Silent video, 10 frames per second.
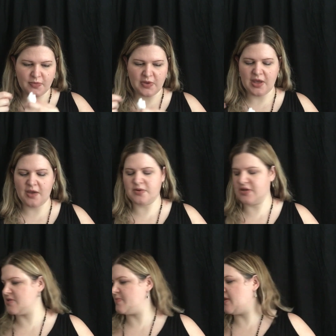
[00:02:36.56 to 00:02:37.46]
I can't
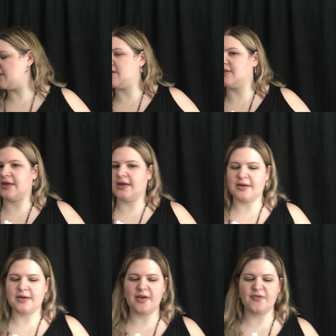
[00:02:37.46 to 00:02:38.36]
really smell
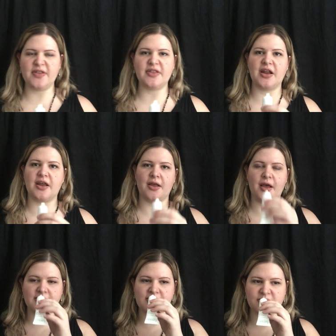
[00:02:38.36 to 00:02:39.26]
anything. I find that I
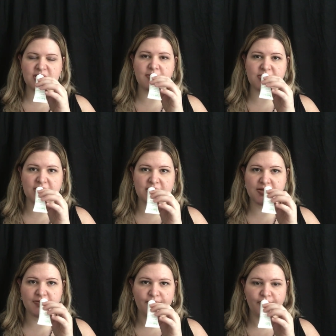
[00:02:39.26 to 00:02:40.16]
uh, sometimes I can